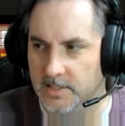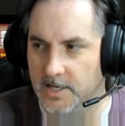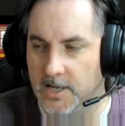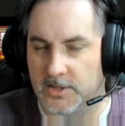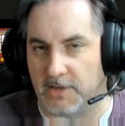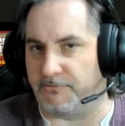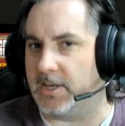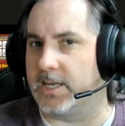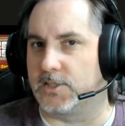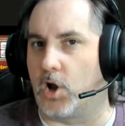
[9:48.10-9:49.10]
the
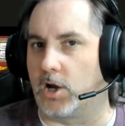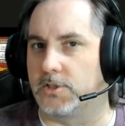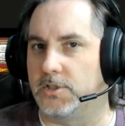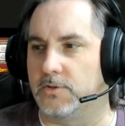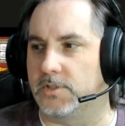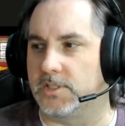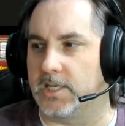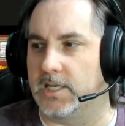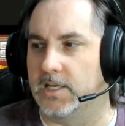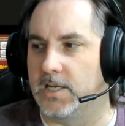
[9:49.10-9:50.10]
Phoenix Hawk
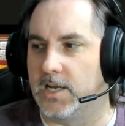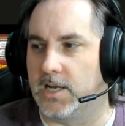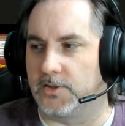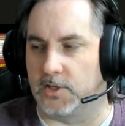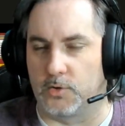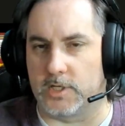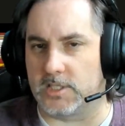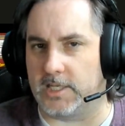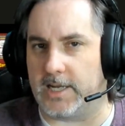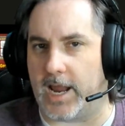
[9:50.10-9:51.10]
2C, the
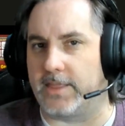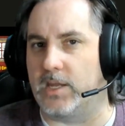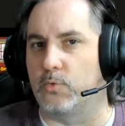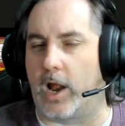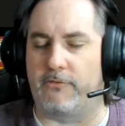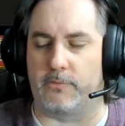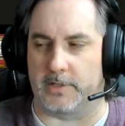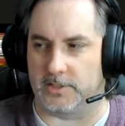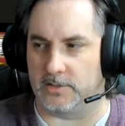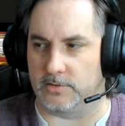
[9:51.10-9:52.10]
Grizzly, and the Rifleman
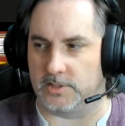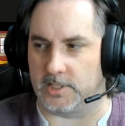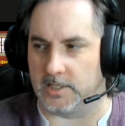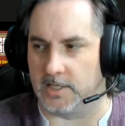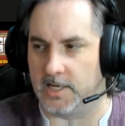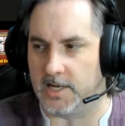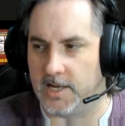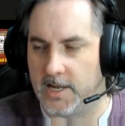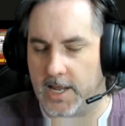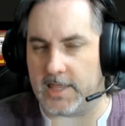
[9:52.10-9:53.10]
2C.
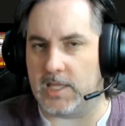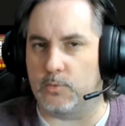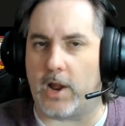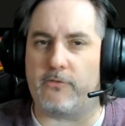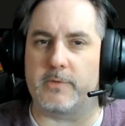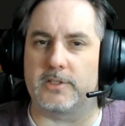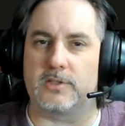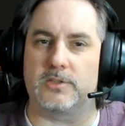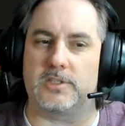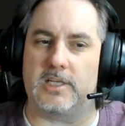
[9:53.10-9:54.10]
And the Rifleman
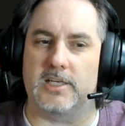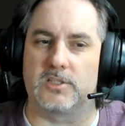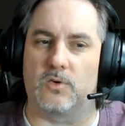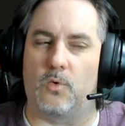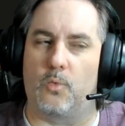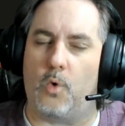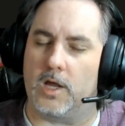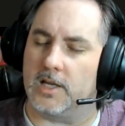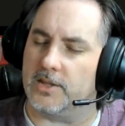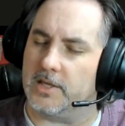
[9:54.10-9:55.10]
2C is one
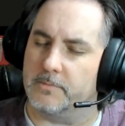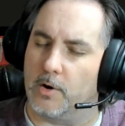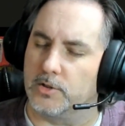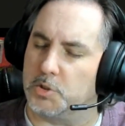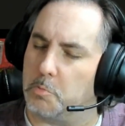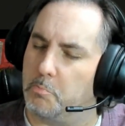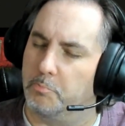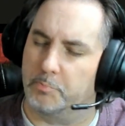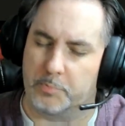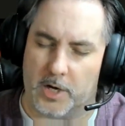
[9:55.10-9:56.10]
of the most
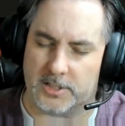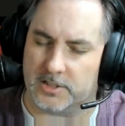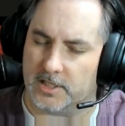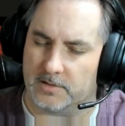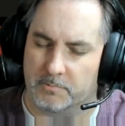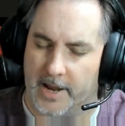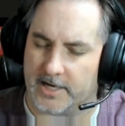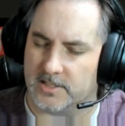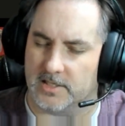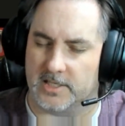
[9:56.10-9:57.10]
busted mechs
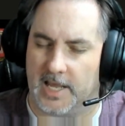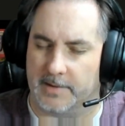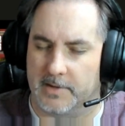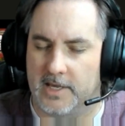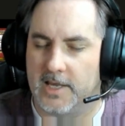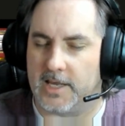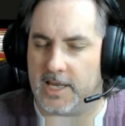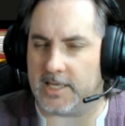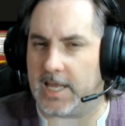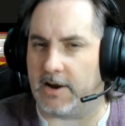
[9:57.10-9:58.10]
in the game. It
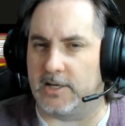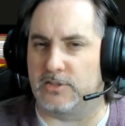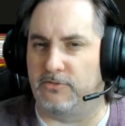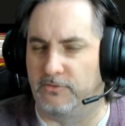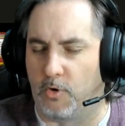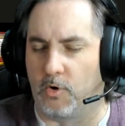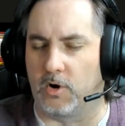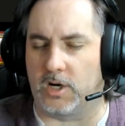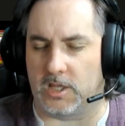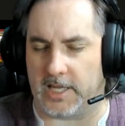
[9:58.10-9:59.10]
carries 4
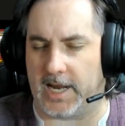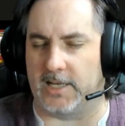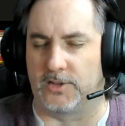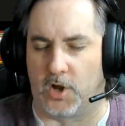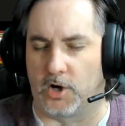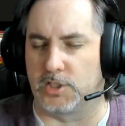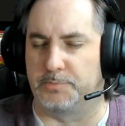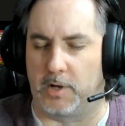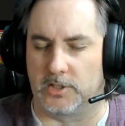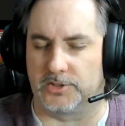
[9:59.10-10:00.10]
clan large
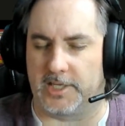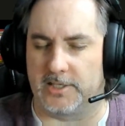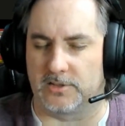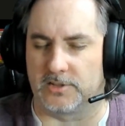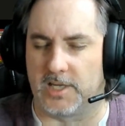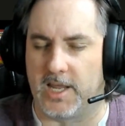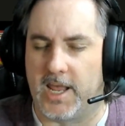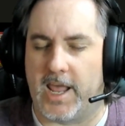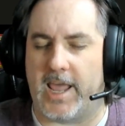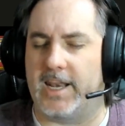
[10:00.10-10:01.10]
pulse lasers,
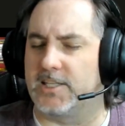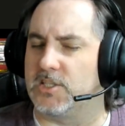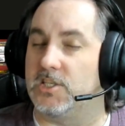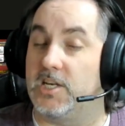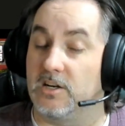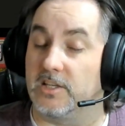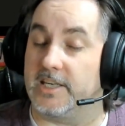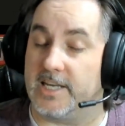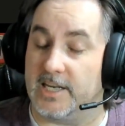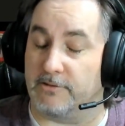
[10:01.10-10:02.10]
and it's nearly
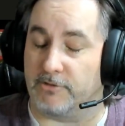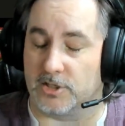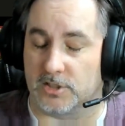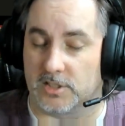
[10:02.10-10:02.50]
heat efficient.